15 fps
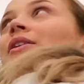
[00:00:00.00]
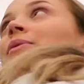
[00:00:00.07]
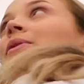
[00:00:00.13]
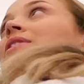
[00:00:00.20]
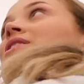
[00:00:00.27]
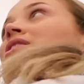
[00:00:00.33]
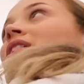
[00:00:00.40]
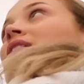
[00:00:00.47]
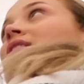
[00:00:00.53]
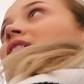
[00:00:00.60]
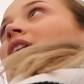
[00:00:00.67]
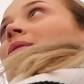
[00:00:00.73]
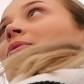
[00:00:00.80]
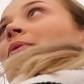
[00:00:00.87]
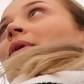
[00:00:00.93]
that we decided to
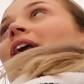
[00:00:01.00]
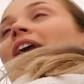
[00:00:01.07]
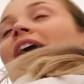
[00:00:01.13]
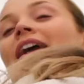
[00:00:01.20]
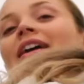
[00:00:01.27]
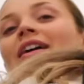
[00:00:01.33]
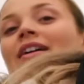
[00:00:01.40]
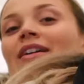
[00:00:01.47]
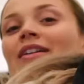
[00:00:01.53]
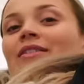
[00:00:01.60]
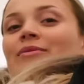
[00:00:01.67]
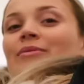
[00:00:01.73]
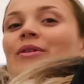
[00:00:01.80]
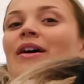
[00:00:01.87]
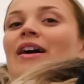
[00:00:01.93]
come away,
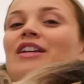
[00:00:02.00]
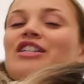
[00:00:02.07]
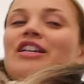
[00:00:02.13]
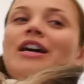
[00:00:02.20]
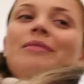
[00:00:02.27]
well I actually